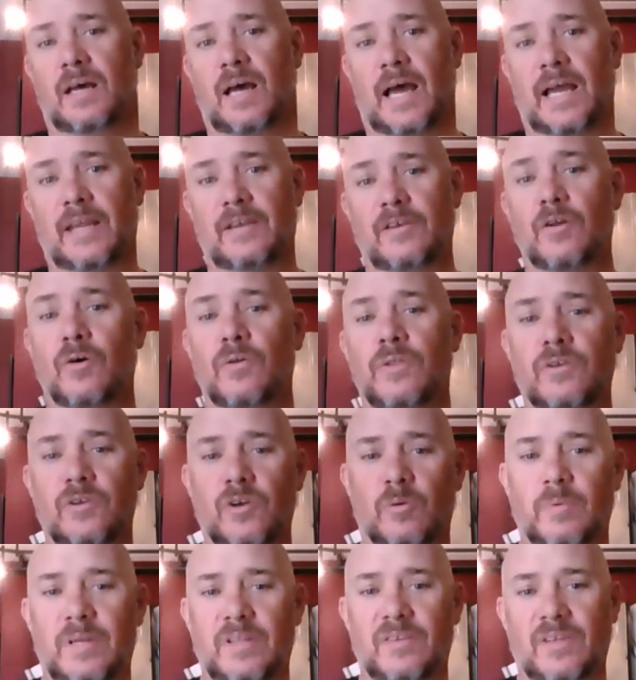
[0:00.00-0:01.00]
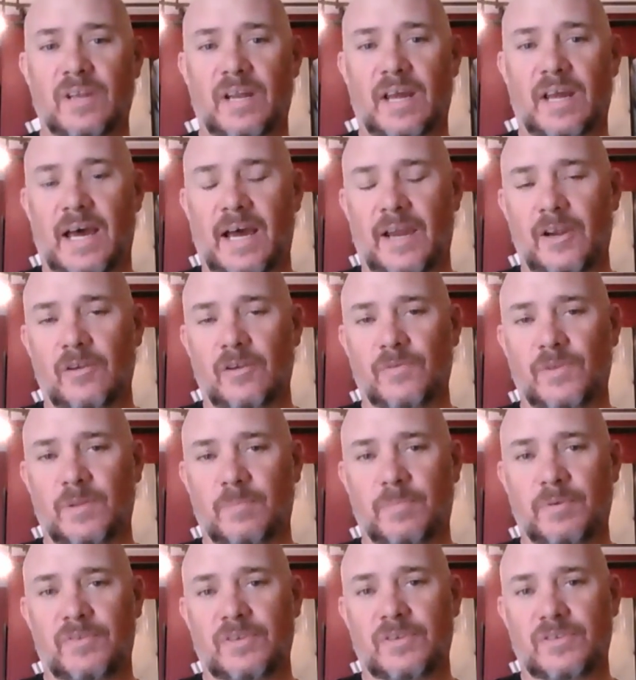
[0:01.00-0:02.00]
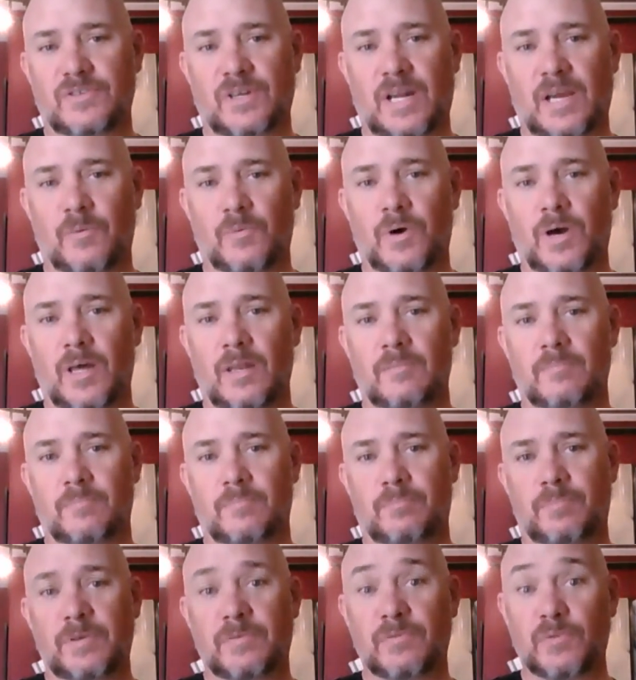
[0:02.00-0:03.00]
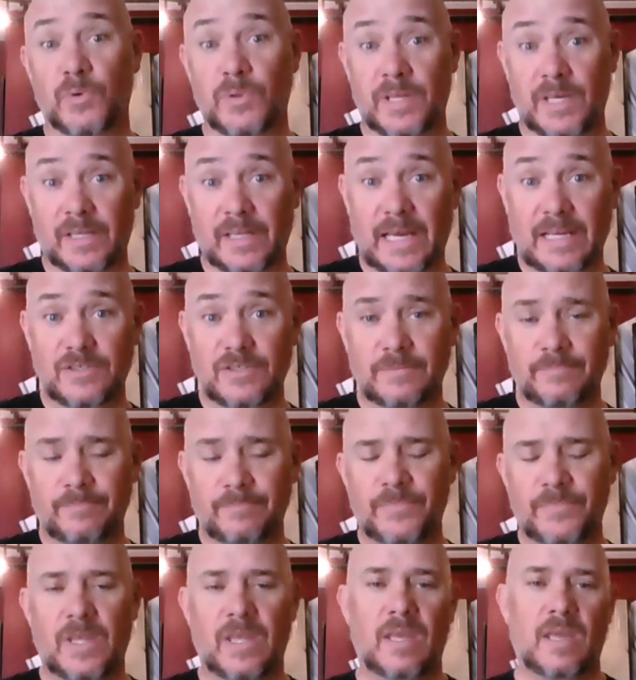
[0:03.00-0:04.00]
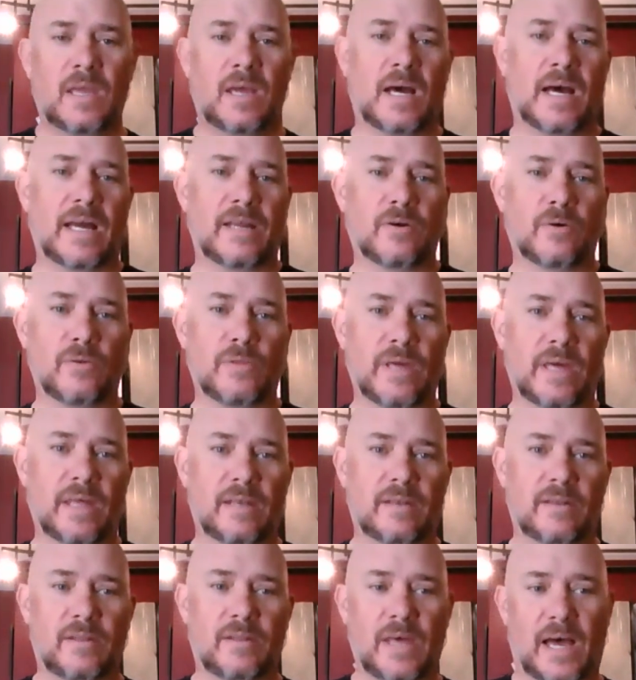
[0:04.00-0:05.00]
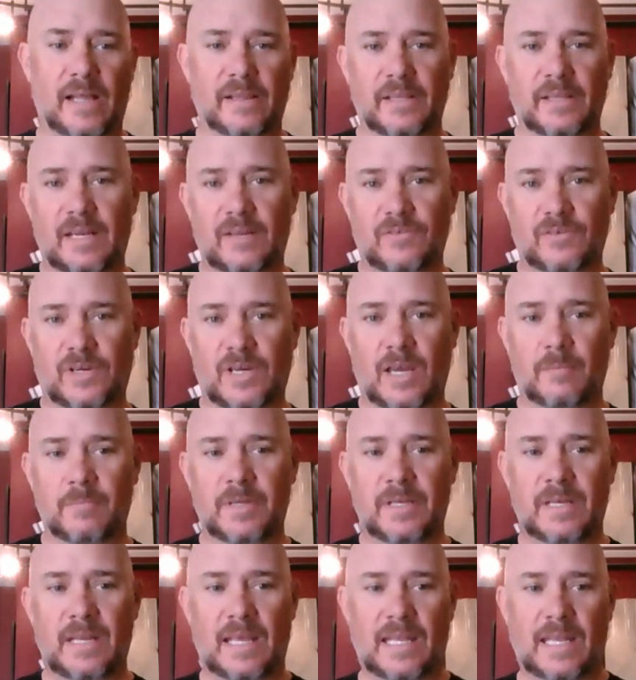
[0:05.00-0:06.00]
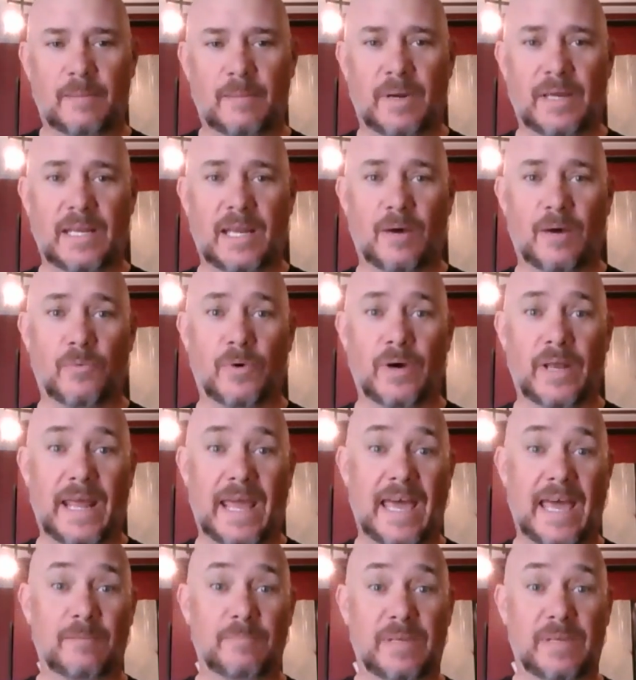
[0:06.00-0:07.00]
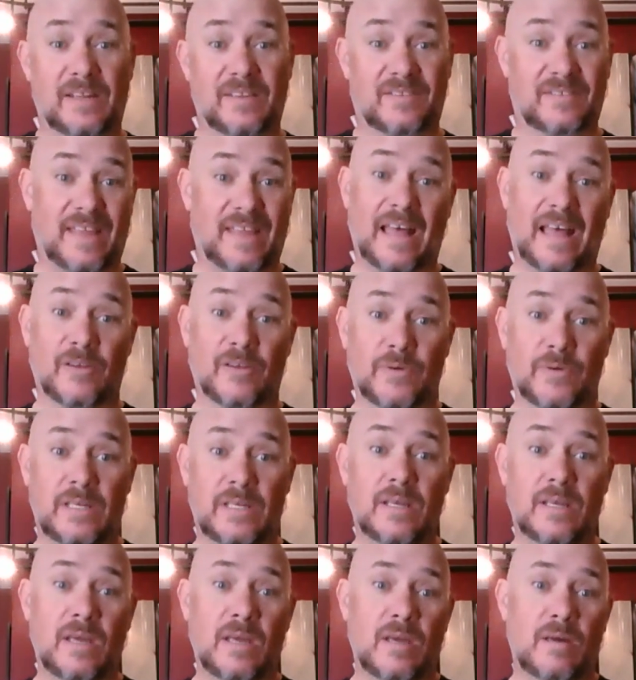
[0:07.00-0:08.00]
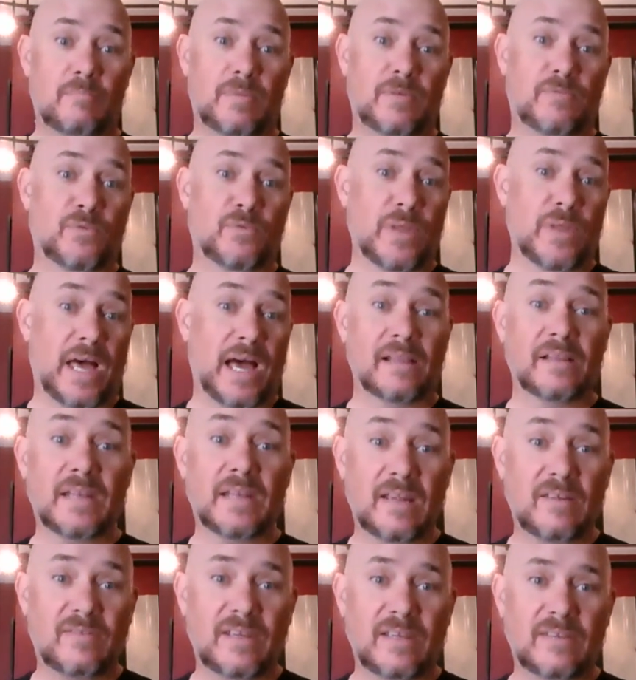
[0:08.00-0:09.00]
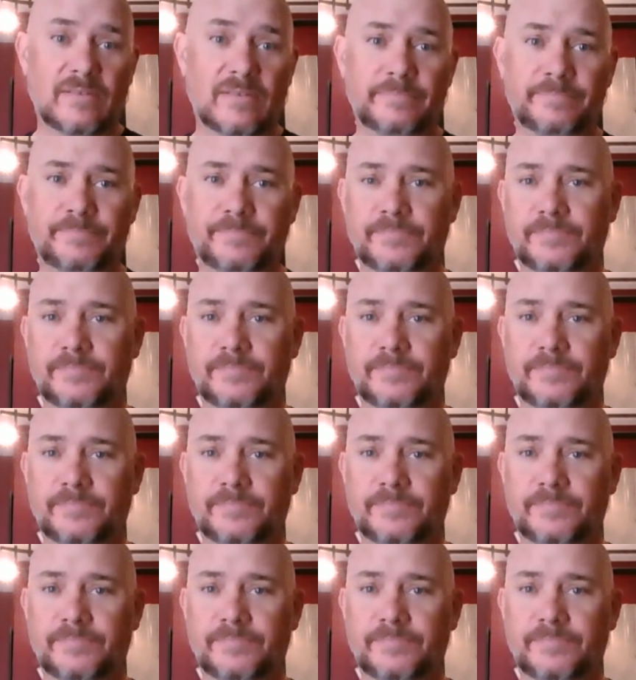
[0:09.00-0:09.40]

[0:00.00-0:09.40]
I know that nobody's going to hire for the position I want before the election. I know that the holidays are coming and they might not want to add me to salary before the holiday season.